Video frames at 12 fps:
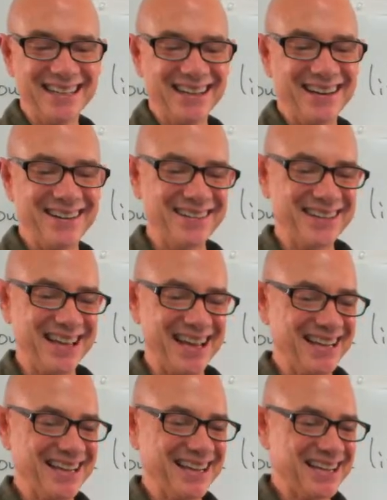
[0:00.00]
Okay,
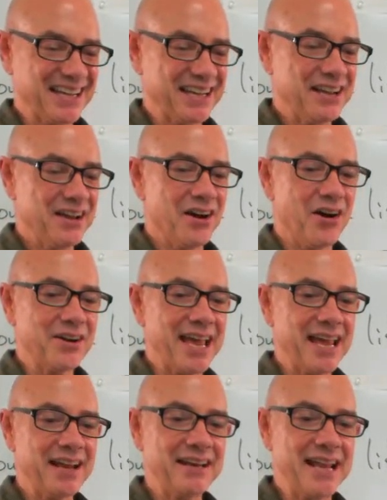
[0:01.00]
good, good.
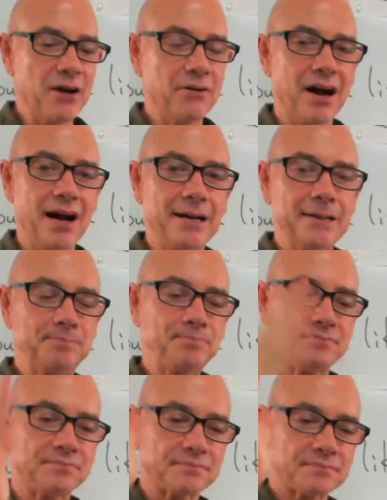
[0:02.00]
Okay, now um,
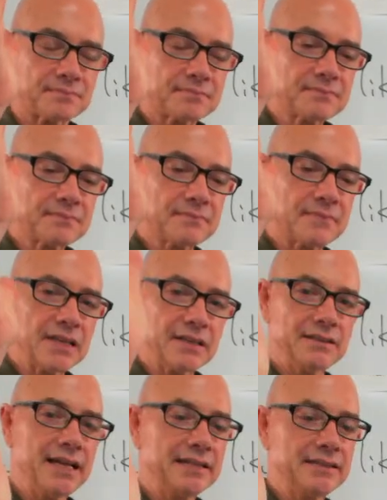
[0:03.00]

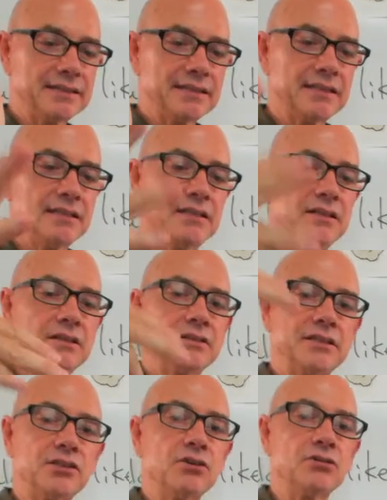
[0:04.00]
let's
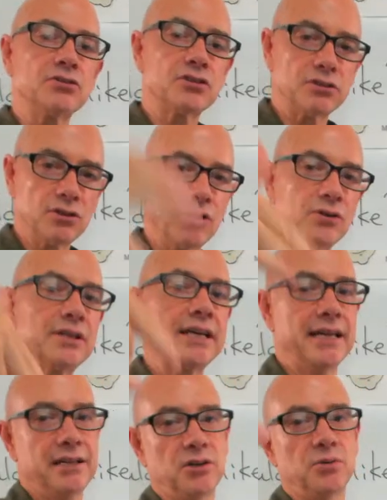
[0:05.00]
let's go
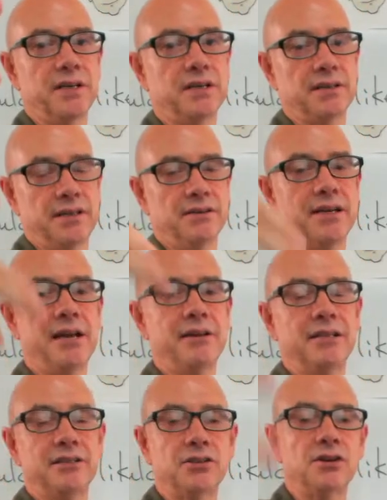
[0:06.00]
slowly and quickly. Okay,
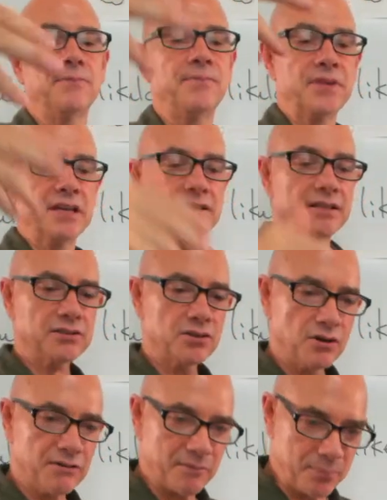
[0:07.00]
let's go let's
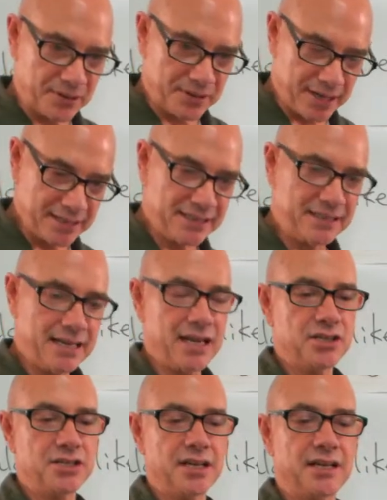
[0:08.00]
go over
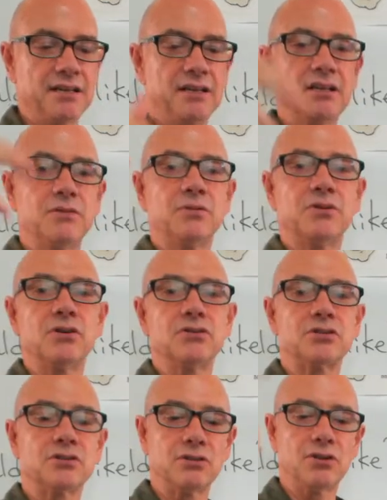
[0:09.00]
pronunciation. We'll go
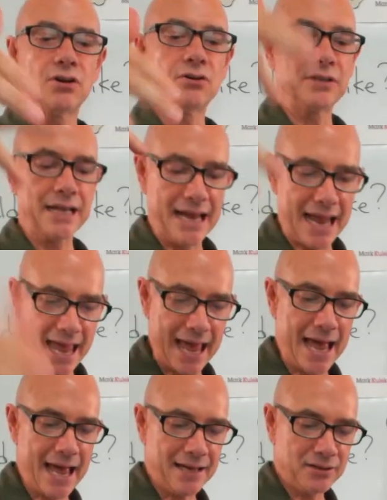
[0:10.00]
slowly
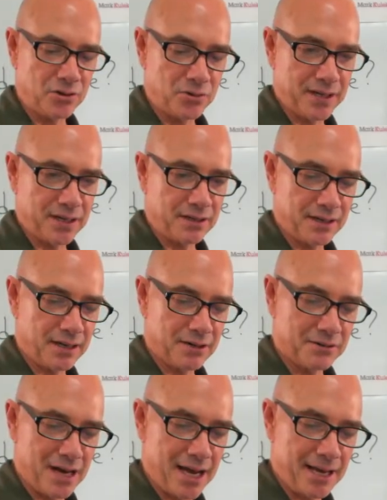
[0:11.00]
and quickly. All
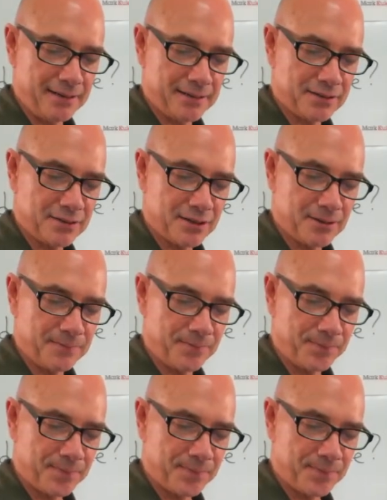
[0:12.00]
right. So